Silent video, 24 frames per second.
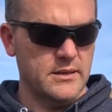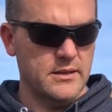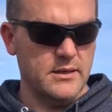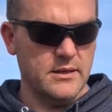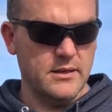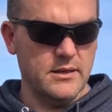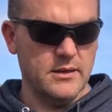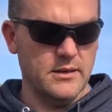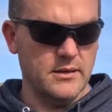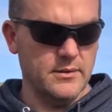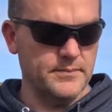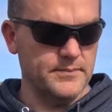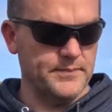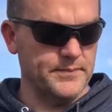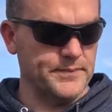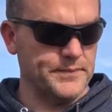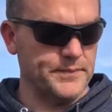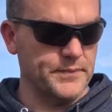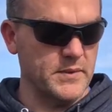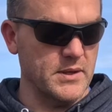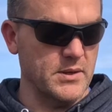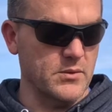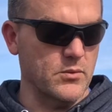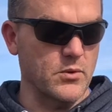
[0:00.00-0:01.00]
Uh,
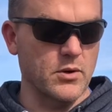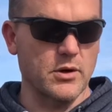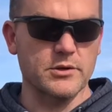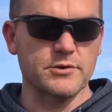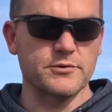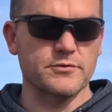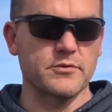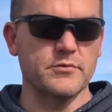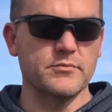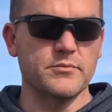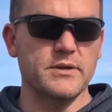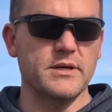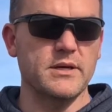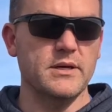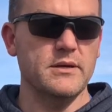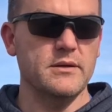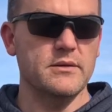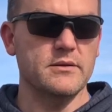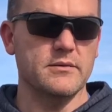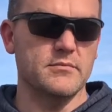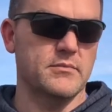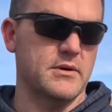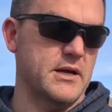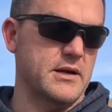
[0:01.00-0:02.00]
it works for
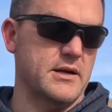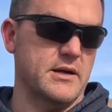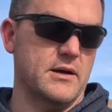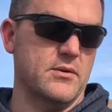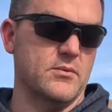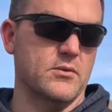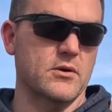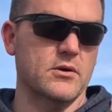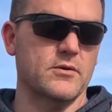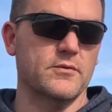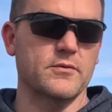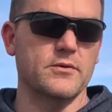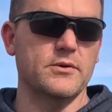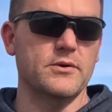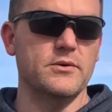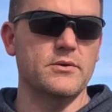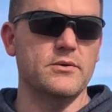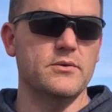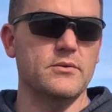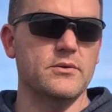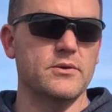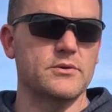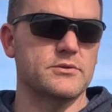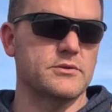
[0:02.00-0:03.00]
me. It might not work for
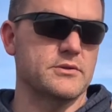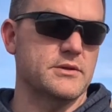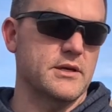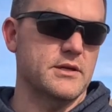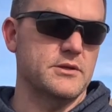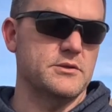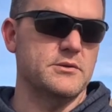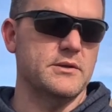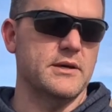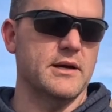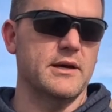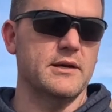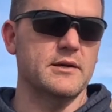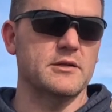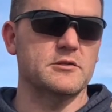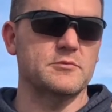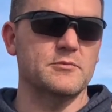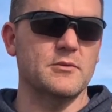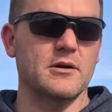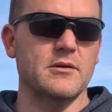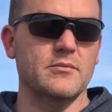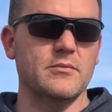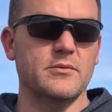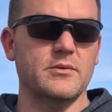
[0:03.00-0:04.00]
you. Those are things you got to
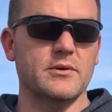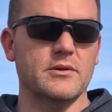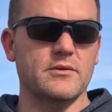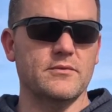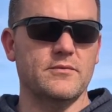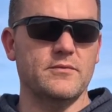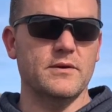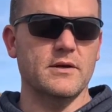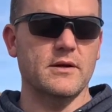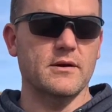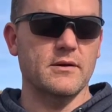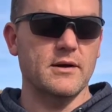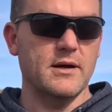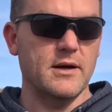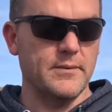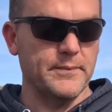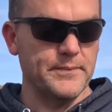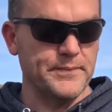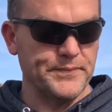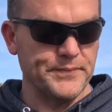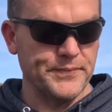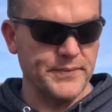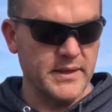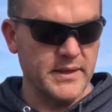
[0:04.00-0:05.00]
experiment with to figure out.